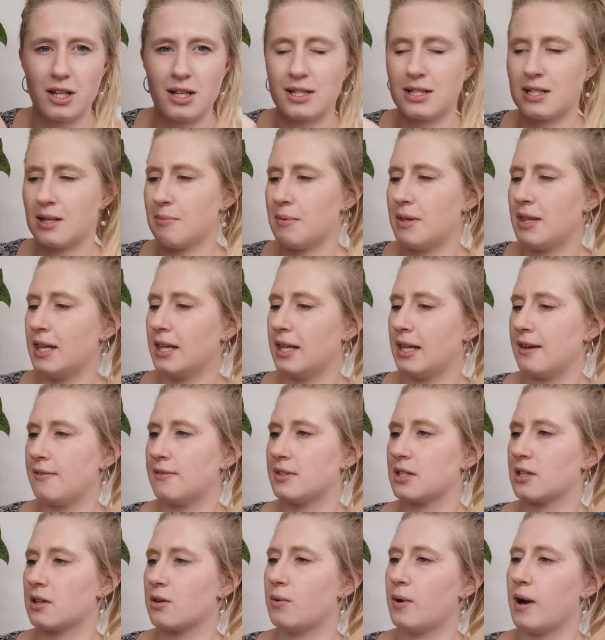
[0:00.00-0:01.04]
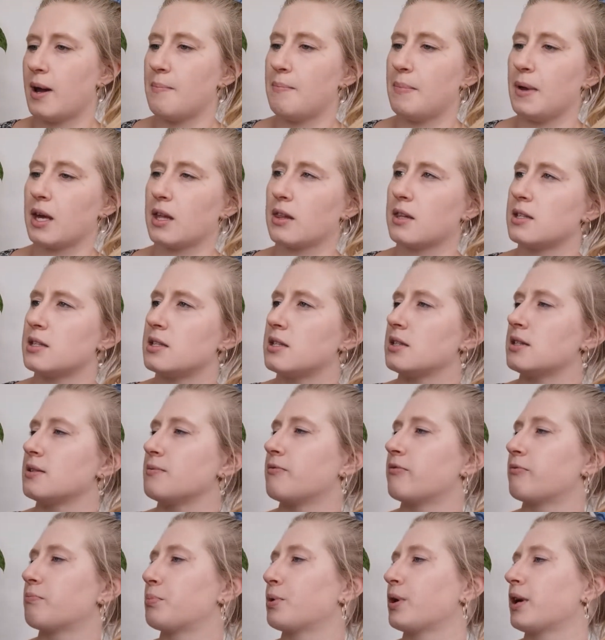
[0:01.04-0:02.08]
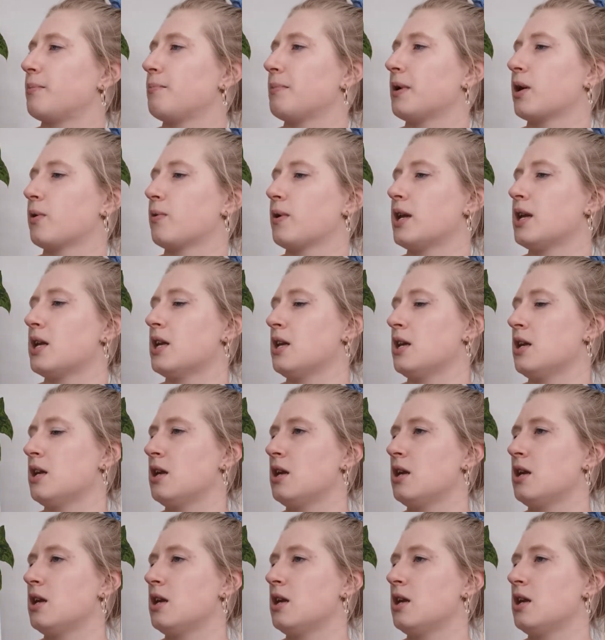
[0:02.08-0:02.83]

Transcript: Some of the leaves are quite big. This is a pretty big one.